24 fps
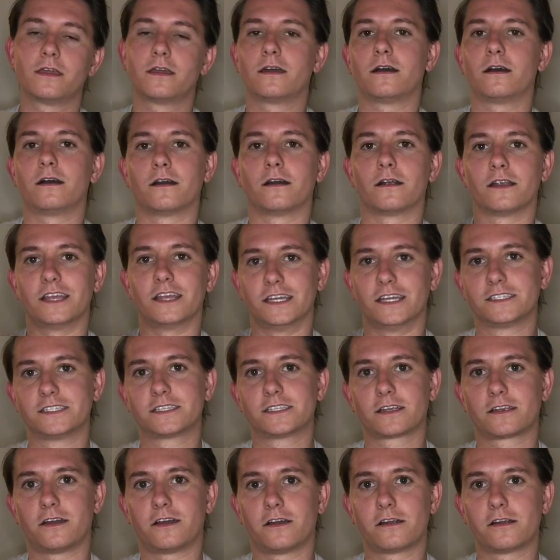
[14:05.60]
are
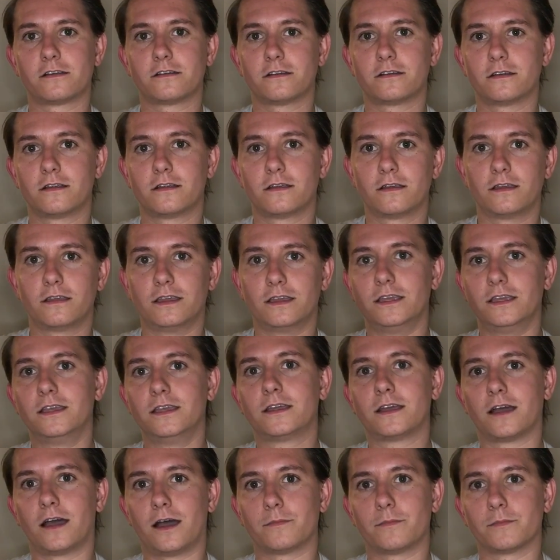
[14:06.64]
Instacart,
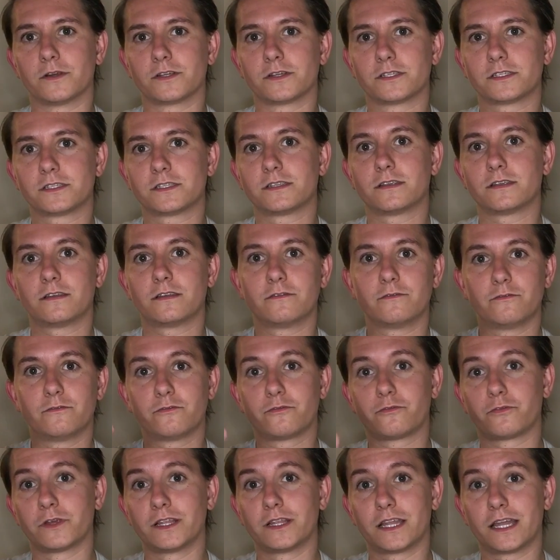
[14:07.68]
e-commerce,
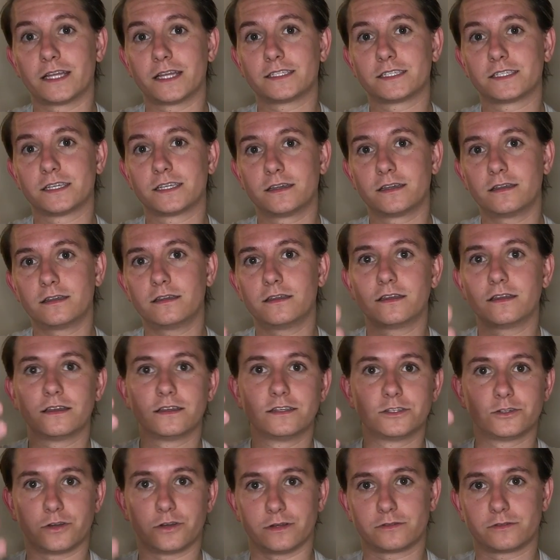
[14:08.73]
freelancing,
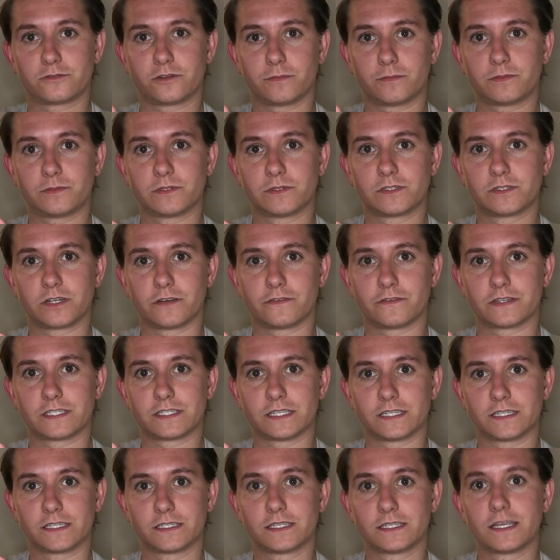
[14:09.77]
transcription
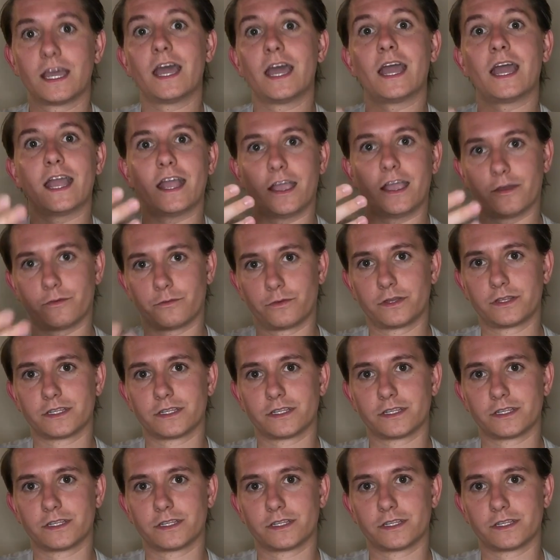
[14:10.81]
services, and real